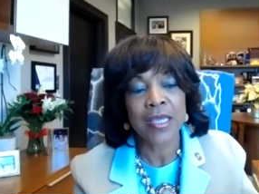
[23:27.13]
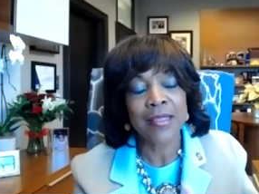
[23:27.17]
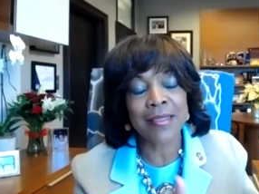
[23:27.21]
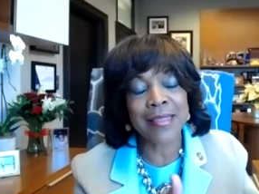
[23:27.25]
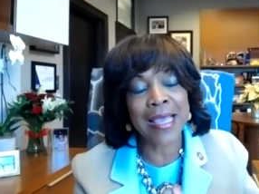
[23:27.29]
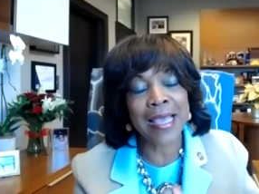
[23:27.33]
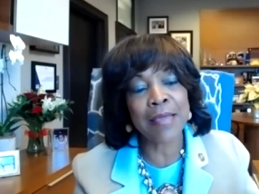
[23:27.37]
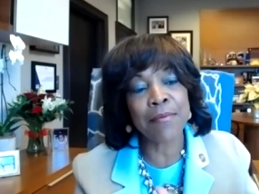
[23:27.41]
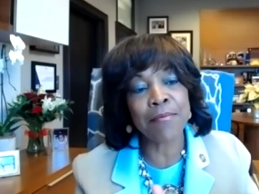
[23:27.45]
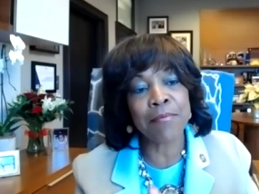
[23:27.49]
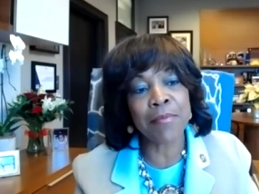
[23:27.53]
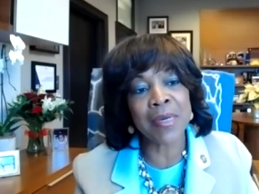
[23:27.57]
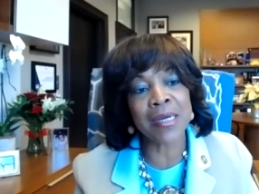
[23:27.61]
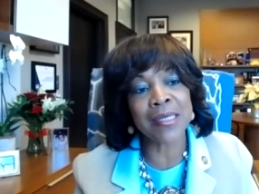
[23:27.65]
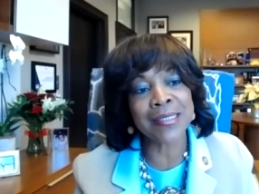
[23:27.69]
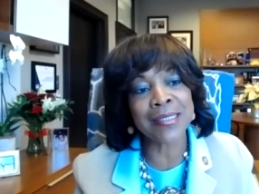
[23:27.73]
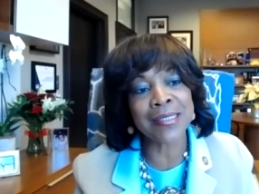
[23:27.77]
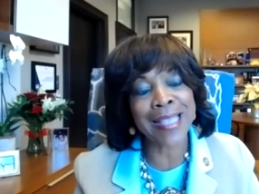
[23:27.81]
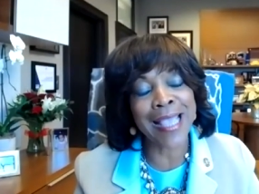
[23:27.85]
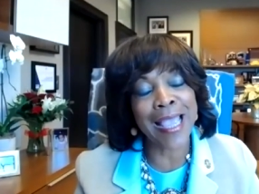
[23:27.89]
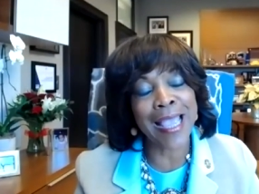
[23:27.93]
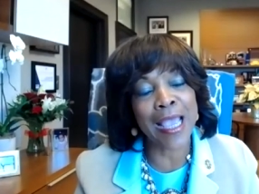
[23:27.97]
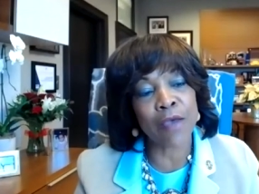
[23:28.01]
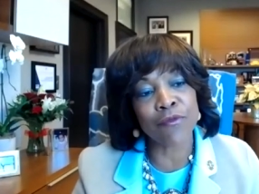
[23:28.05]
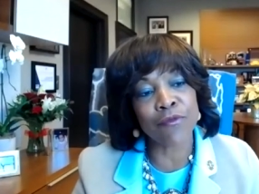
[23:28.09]
they
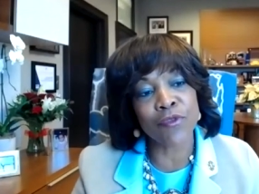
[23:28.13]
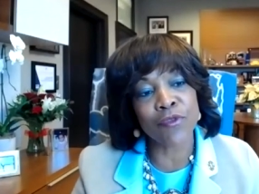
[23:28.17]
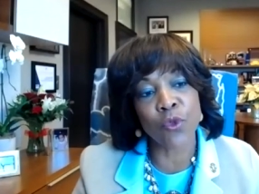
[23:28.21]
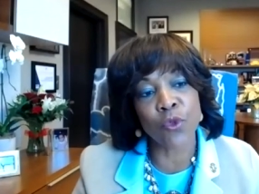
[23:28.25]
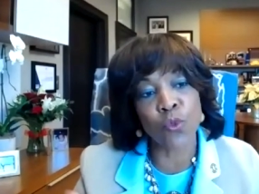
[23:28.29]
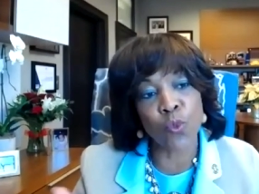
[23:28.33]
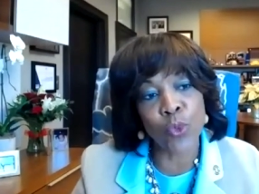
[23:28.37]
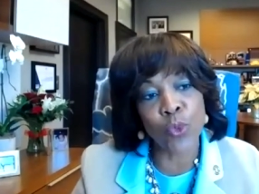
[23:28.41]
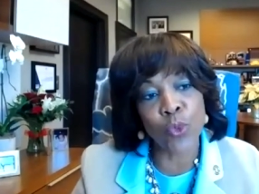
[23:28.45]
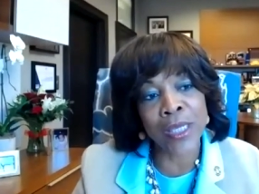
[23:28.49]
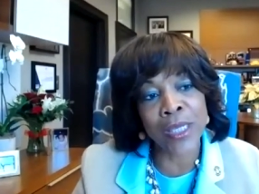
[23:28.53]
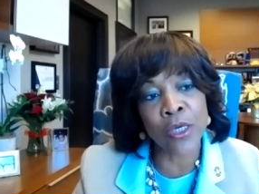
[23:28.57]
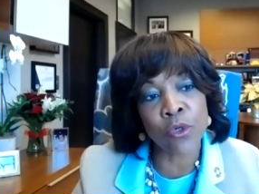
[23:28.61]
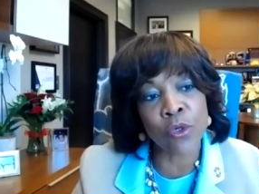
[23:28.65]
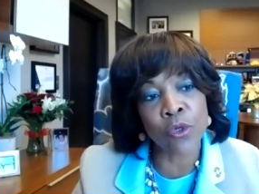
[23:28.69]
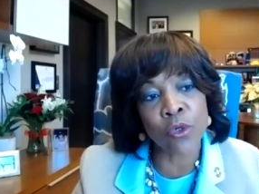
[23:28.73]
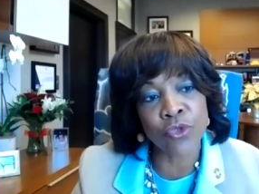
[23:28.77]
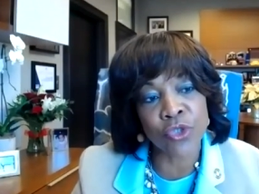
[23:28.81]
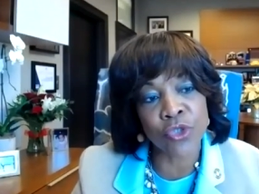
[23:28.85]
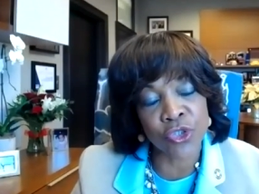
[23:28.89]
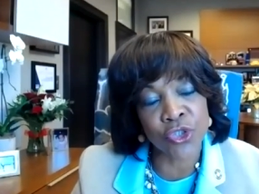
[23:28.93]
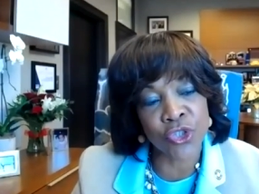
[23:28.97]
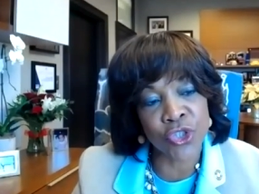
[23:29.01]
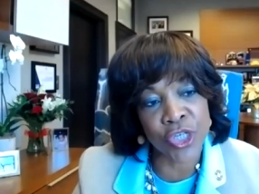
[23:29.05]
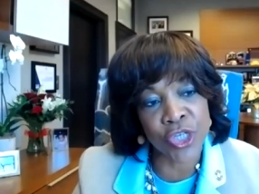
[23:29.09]
must have the will
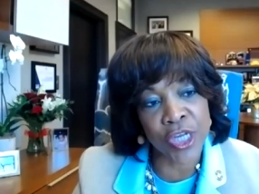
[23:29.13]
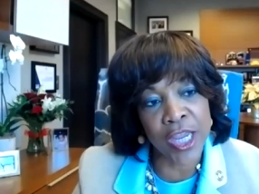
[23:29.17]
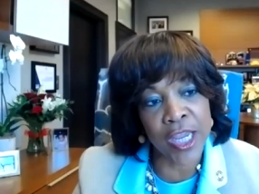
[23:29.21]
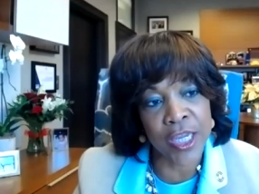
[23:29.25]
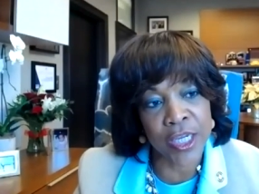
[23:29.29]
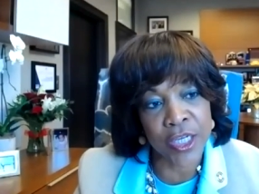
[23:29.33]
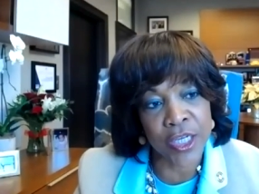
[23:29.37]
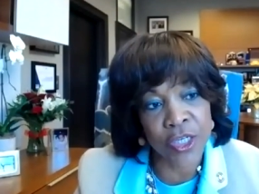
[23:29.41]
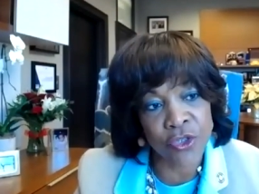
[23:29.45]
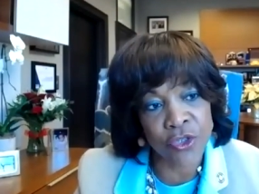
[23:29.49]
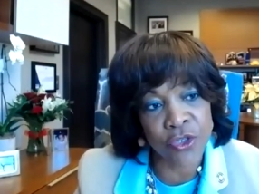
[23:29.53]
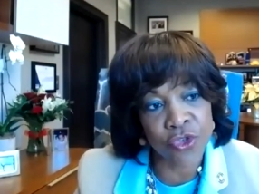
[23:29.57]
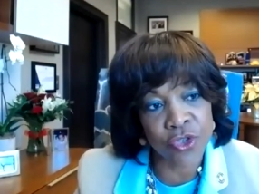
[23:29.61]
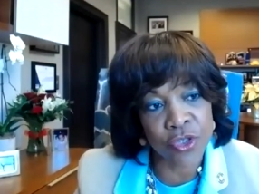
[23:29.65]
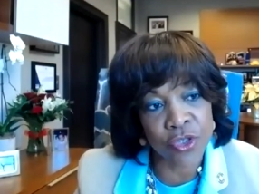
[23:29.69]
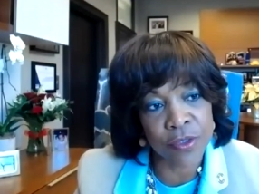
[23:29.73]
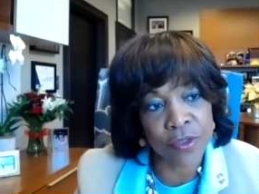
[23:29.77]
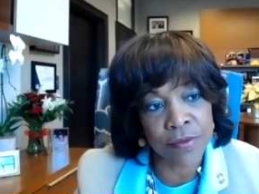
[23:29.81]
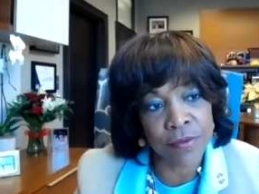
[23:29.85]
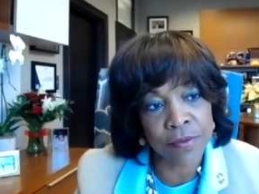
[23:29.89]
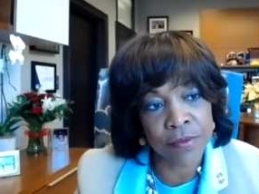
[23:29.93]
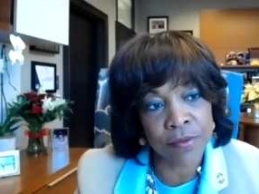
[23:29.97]
to change.